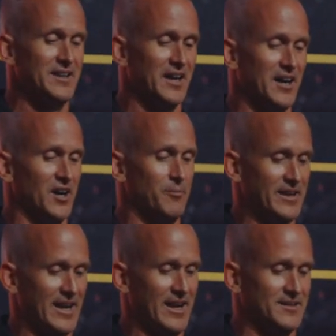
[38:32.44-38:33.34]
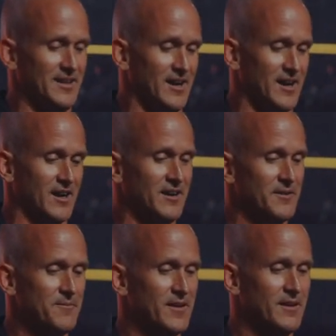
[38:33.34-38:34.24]
hub in Antioch.
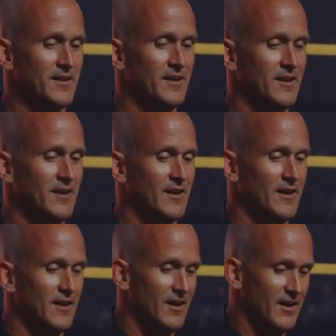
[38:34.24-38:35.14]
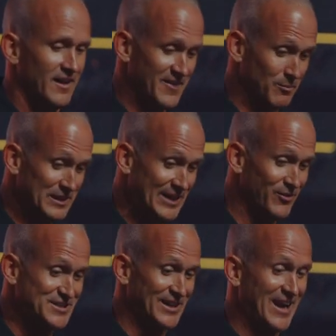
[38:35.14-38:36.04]
And the
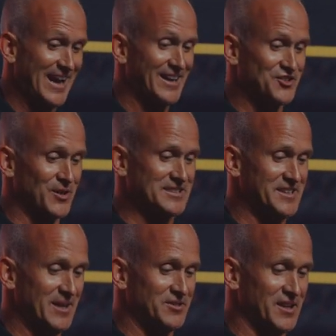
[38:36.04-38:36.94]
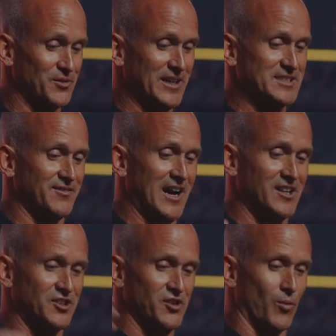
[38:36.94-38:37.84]
believers there had entrusted them to the grace of God
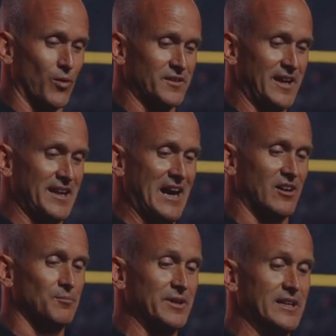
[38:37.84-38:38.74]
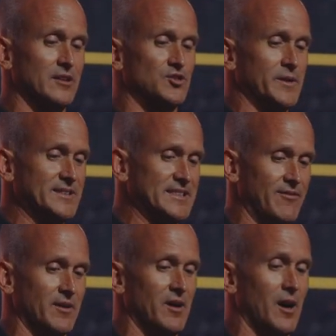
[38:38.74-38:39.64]
to do the work they had now completed.
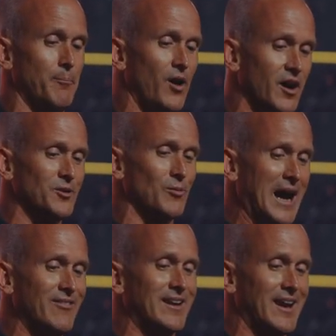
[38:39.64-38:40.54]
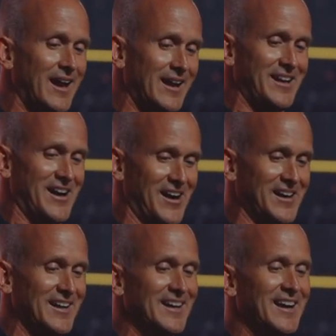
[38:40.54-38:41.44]
27, upon arriving in
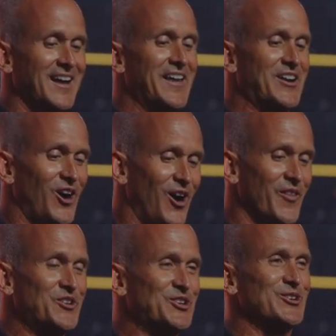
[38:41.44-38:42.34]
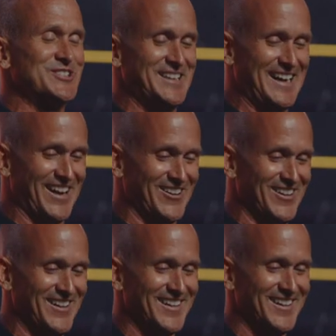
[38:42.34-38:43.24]
Antioch, they called the church together